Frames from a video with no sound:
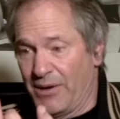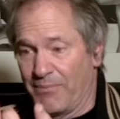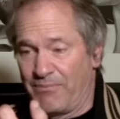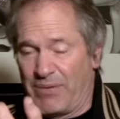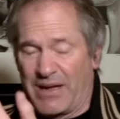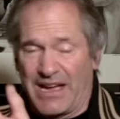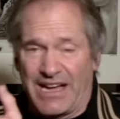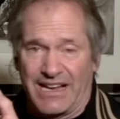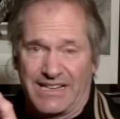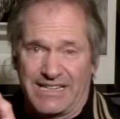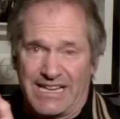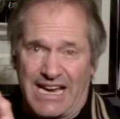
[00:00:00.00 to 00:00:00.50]

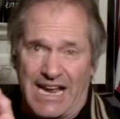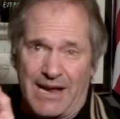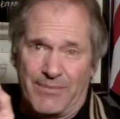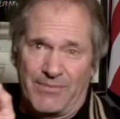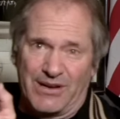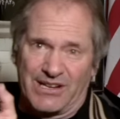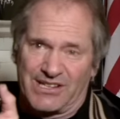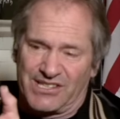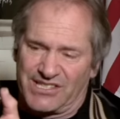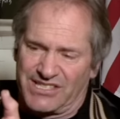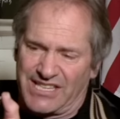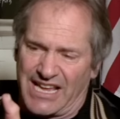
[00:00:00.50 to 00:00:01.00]
the
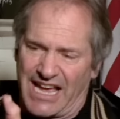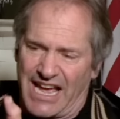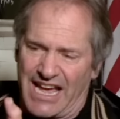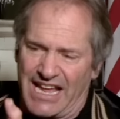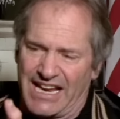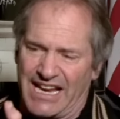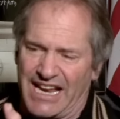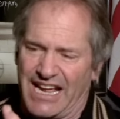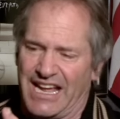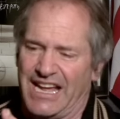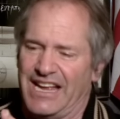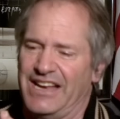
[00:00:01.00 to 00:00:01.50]
pandemic
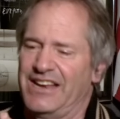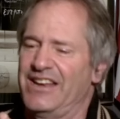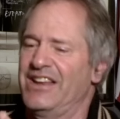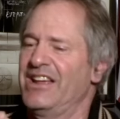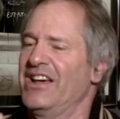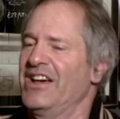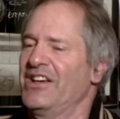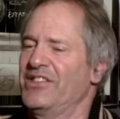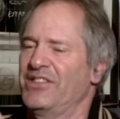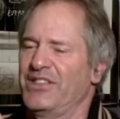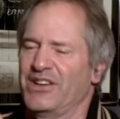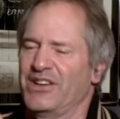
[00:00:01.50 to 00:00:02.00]
set
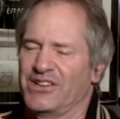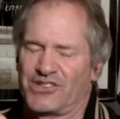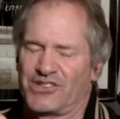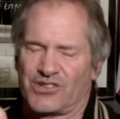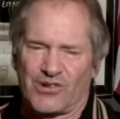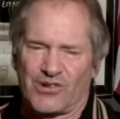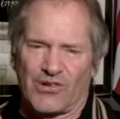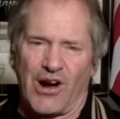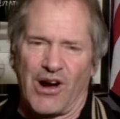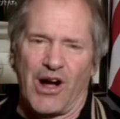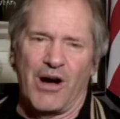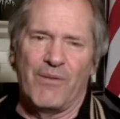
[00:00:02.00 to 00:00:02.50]
in,
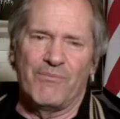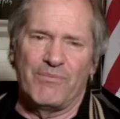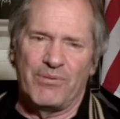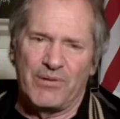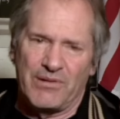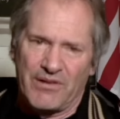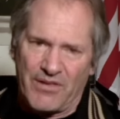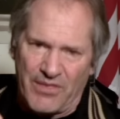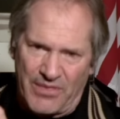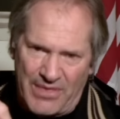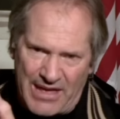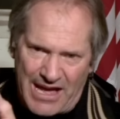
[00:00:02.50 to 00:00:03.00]
the
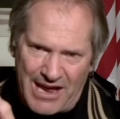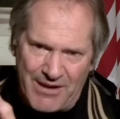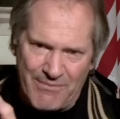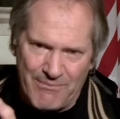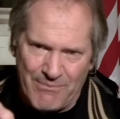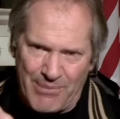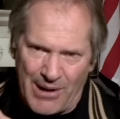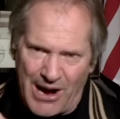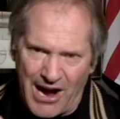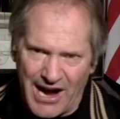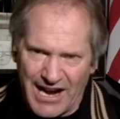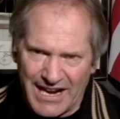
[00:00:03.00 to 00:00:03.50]
Trump,
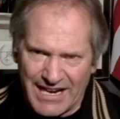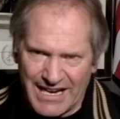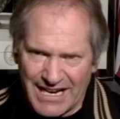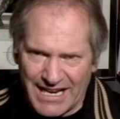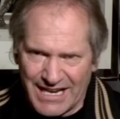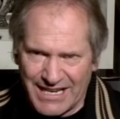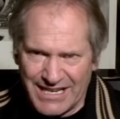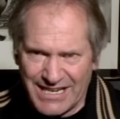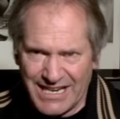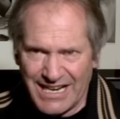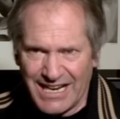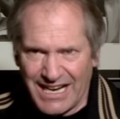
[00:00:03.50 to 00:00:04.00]
then
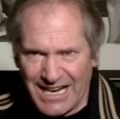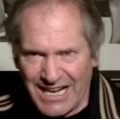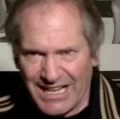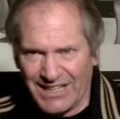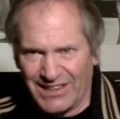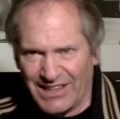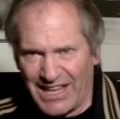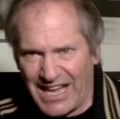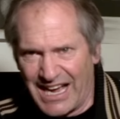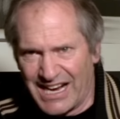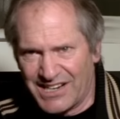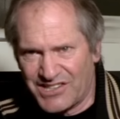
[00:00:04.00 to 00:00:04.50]
Biden
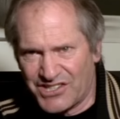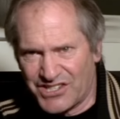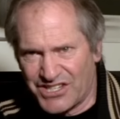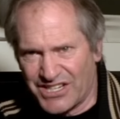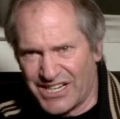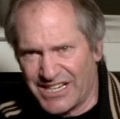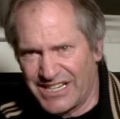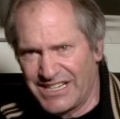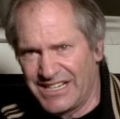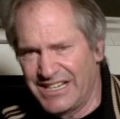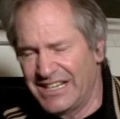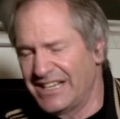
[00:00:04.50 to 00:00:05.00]

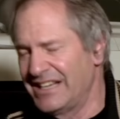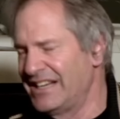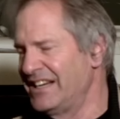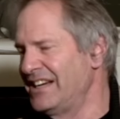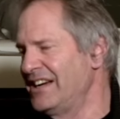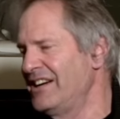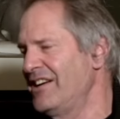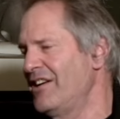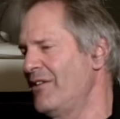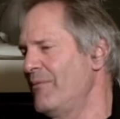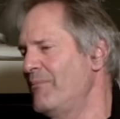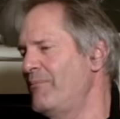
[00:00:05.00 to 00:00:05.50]
election,
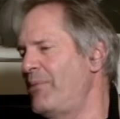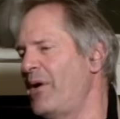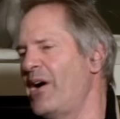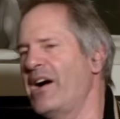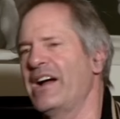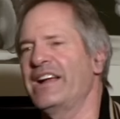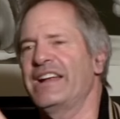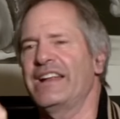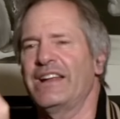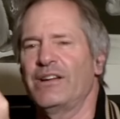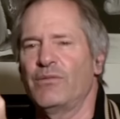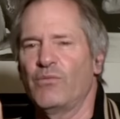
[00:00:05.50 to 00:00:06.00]

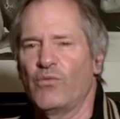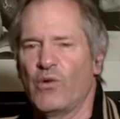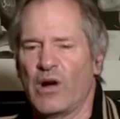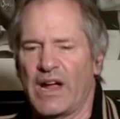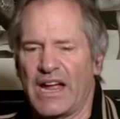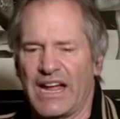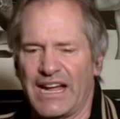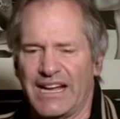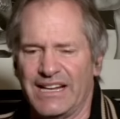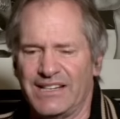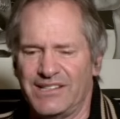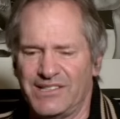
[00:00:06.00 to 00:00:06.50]
Biden
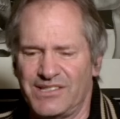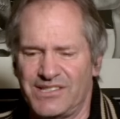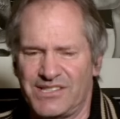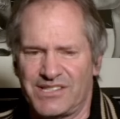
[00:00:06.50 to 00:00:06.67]
wins.